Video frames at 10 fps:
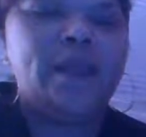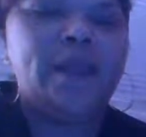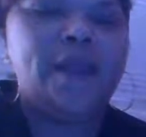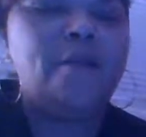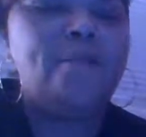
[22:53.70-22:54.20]

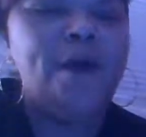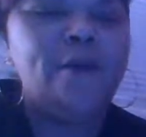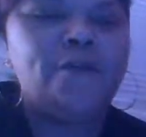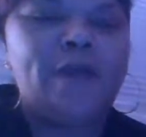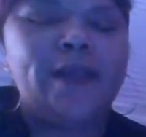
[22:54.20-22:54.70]
and
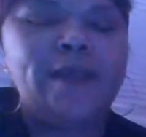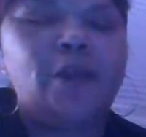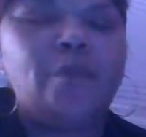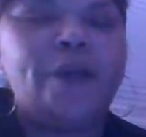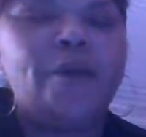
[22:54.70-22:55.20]
a
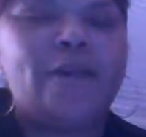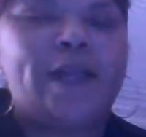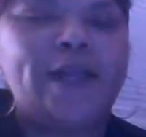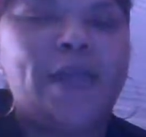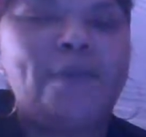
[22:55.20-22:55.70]
yellow
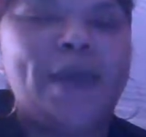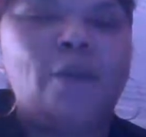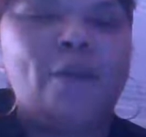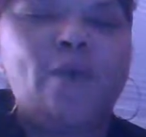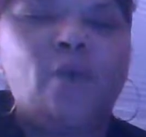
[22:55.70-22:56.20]
butterfly came and got
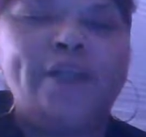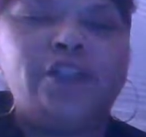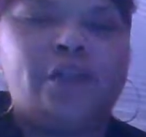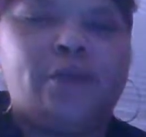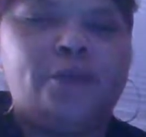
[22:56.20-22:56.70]
on my
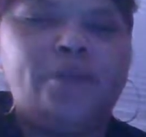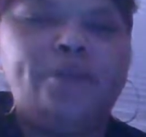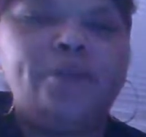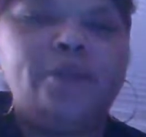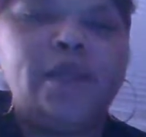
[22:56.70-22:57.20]
windshield.
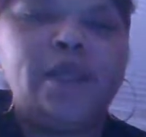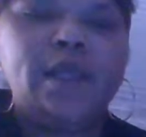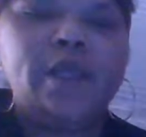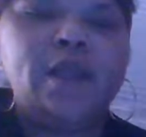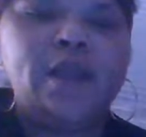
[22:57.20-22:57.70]

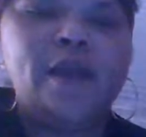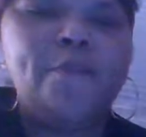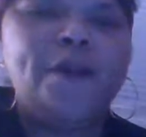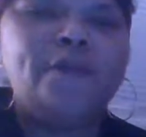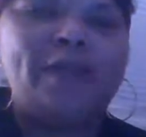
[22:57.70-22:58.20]
And that
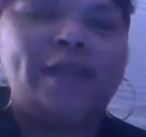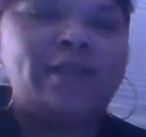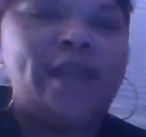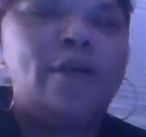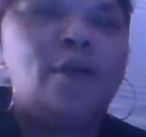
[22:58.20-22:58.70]
butterfly stayed on